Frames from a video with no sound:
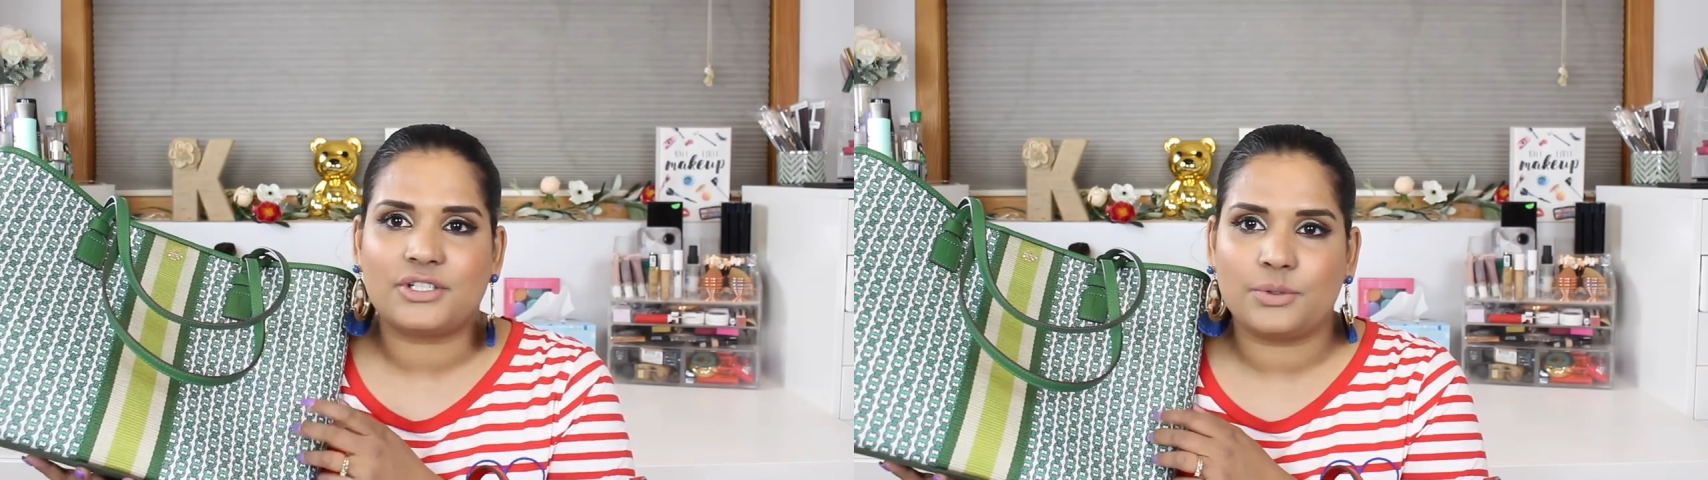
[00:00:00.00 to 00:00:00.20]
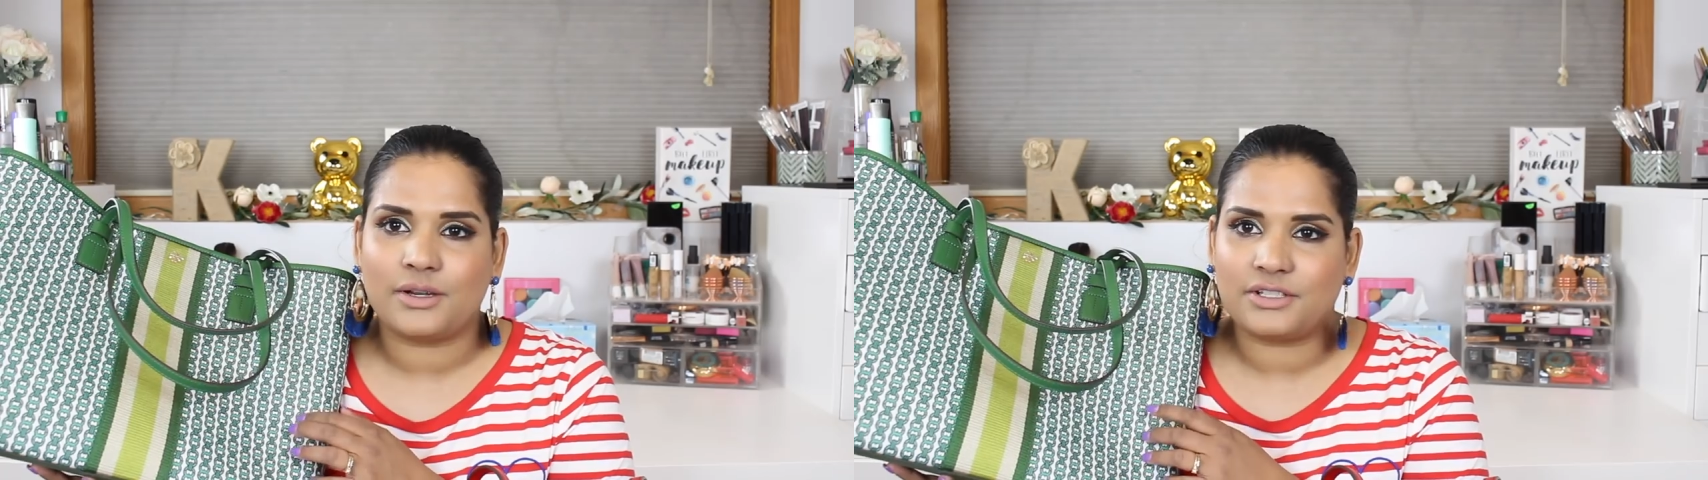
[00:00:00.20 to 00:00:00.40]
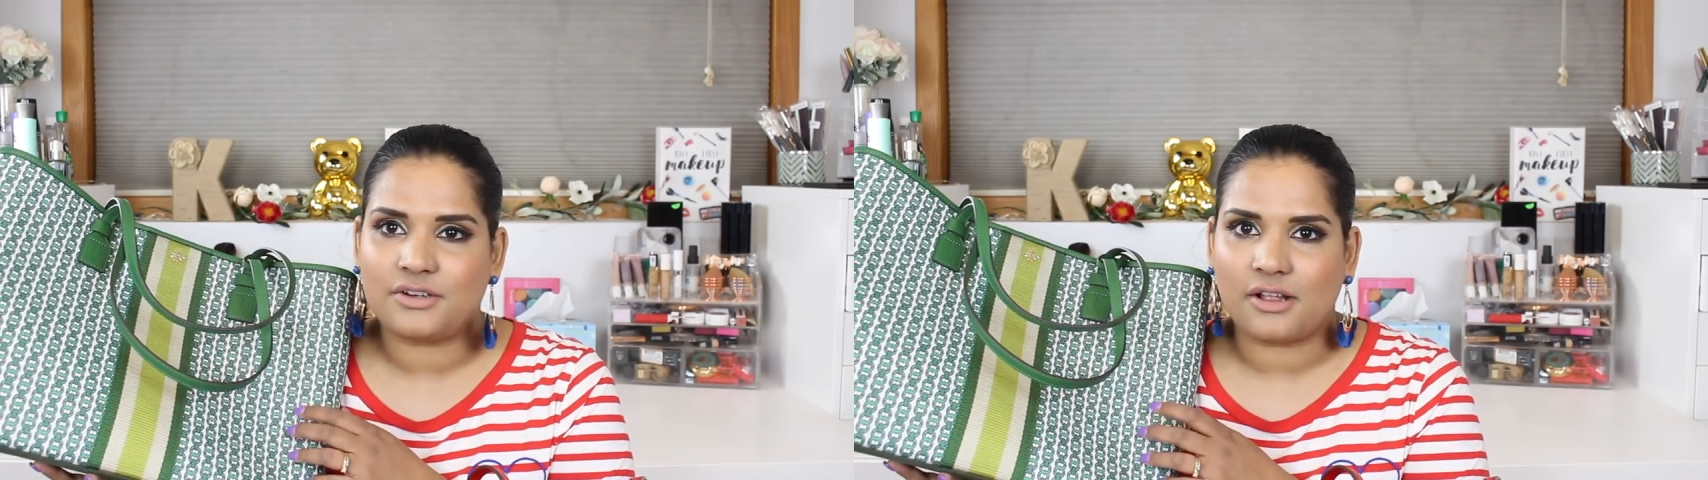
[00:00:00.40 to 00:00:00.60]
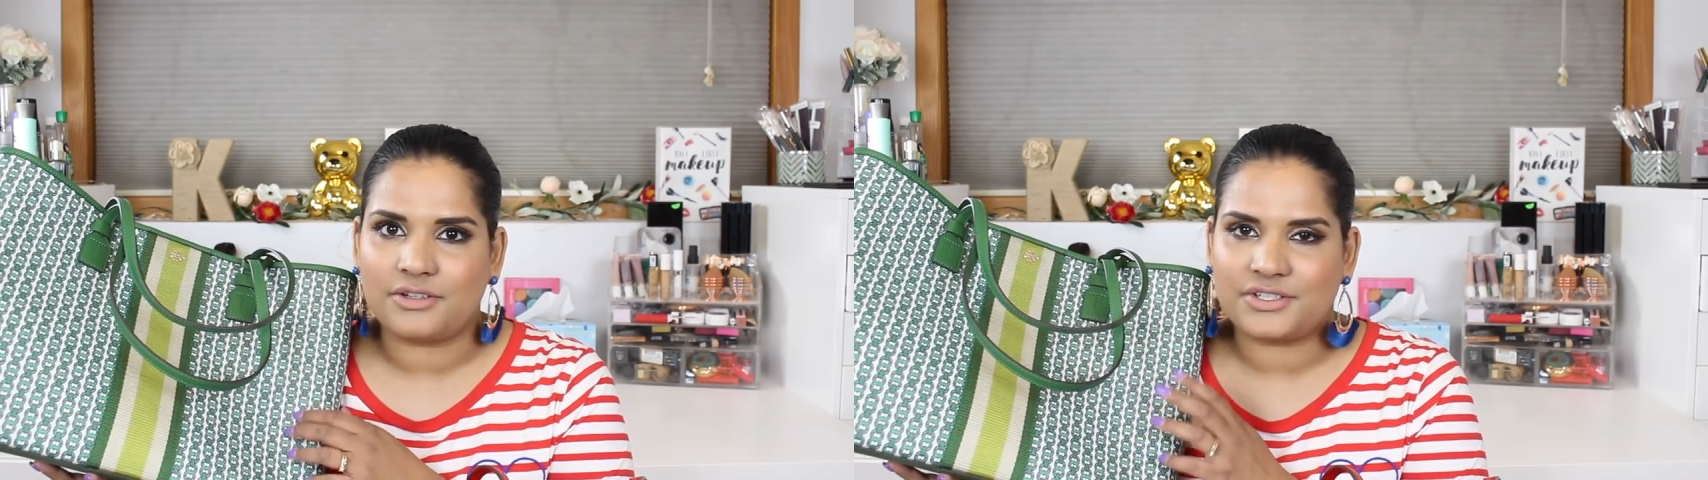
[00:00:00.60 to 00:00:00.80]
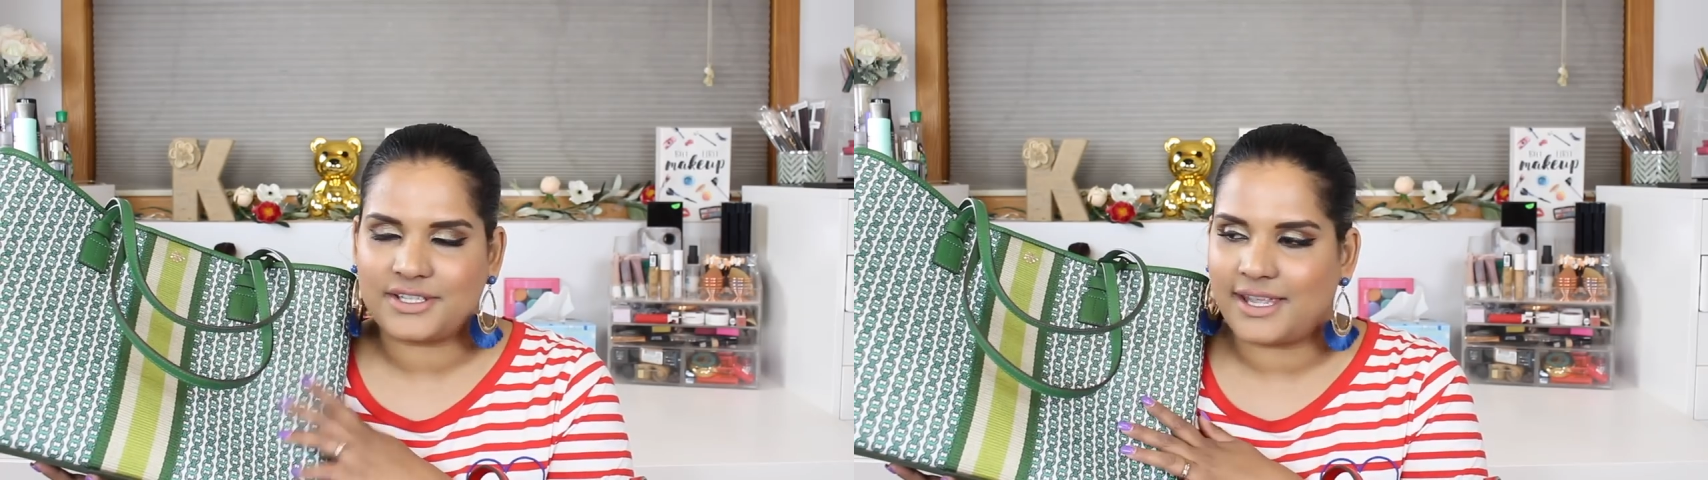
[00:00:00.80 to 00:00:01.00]

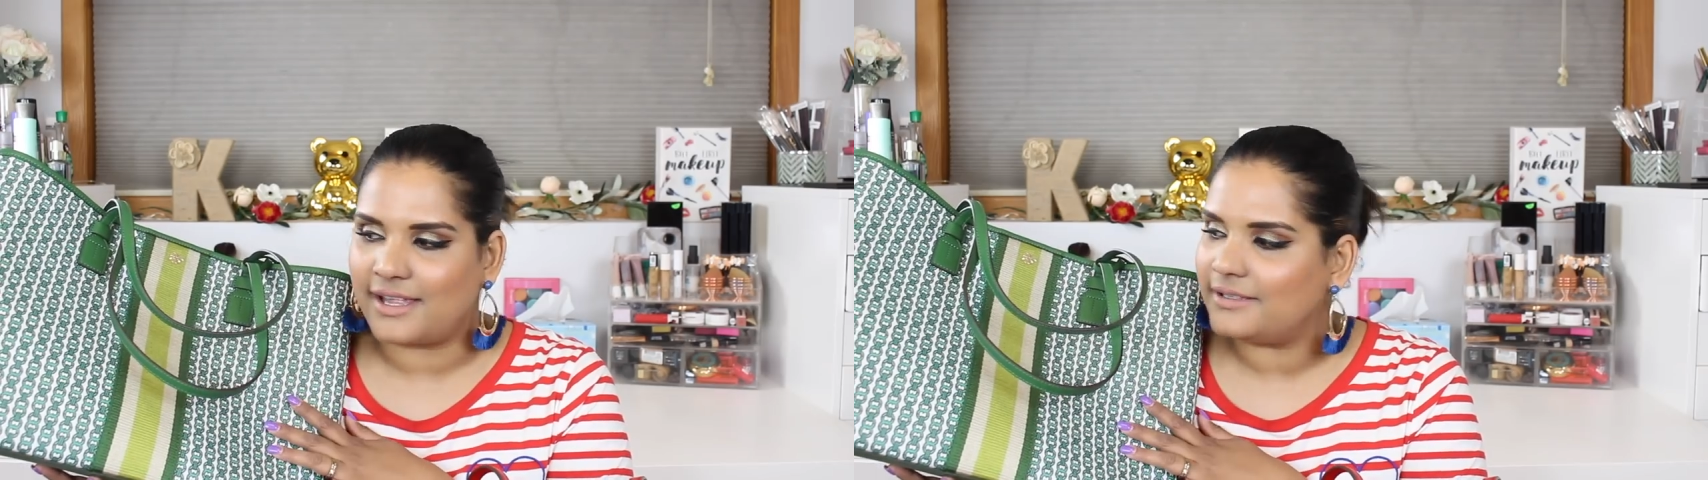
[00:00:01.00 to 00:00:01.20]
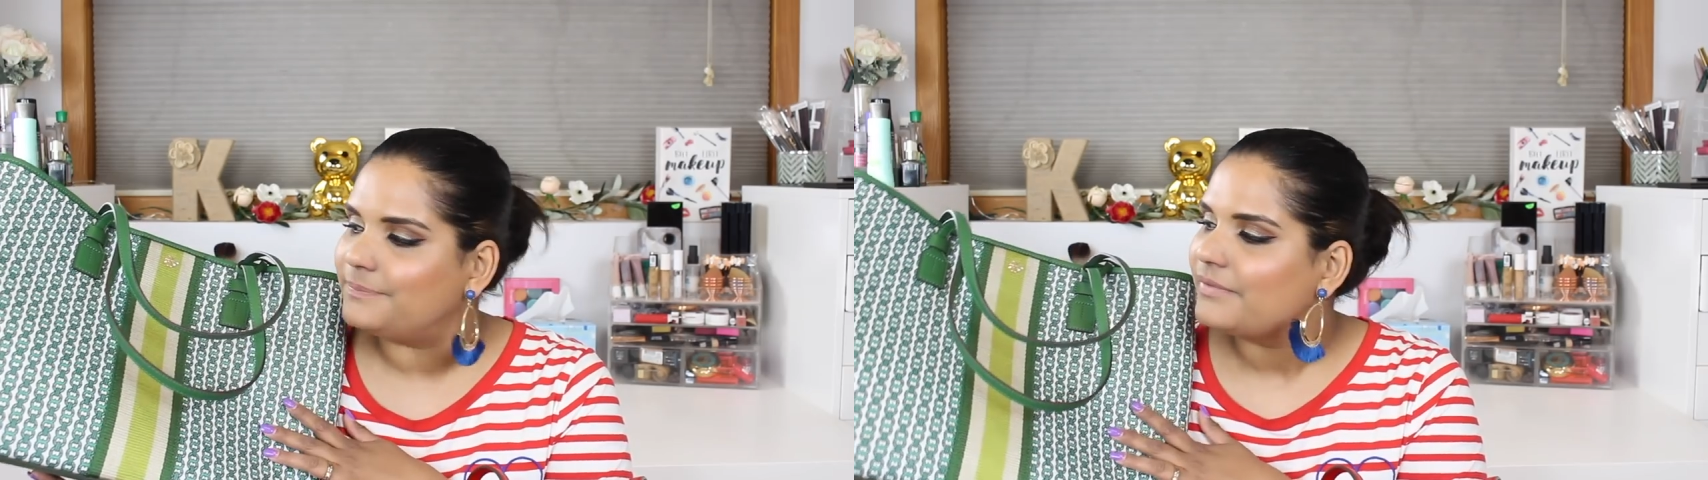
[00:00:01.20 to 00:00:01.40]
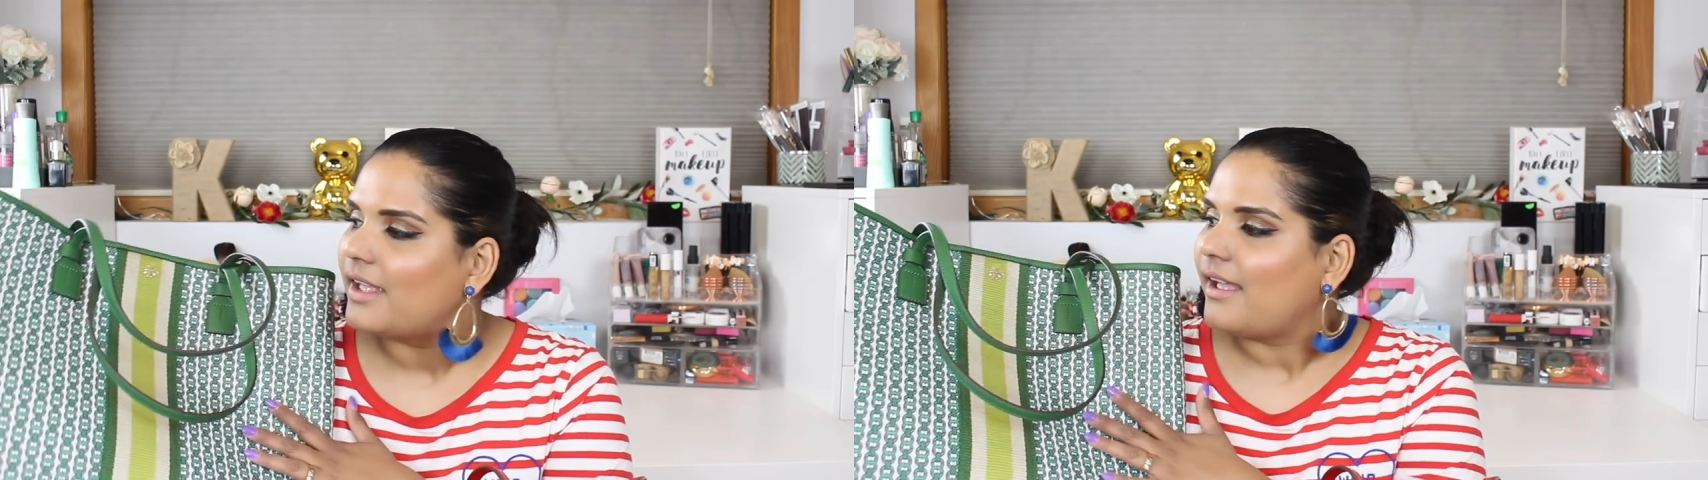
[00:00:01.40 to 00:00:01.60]
$200 again.